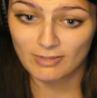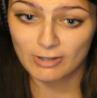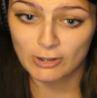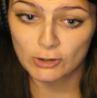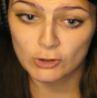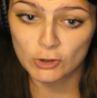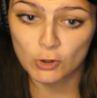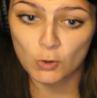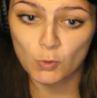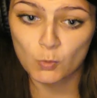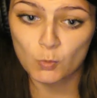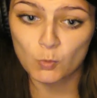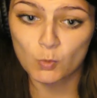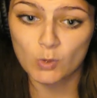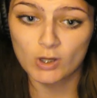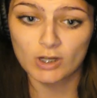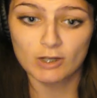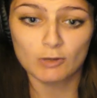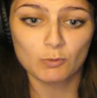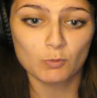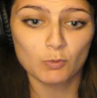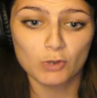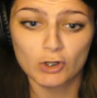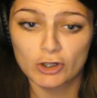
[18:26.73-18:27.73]
So
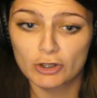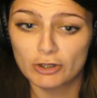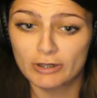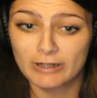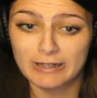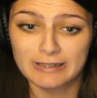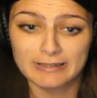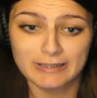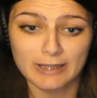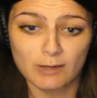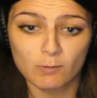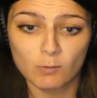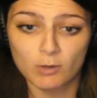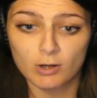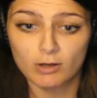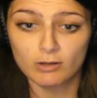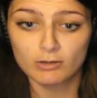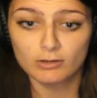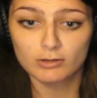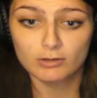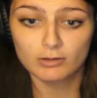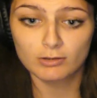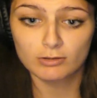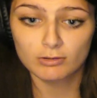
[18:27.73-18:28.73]
what are you going to say,
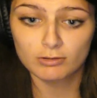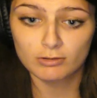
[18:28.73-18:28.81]
Walt?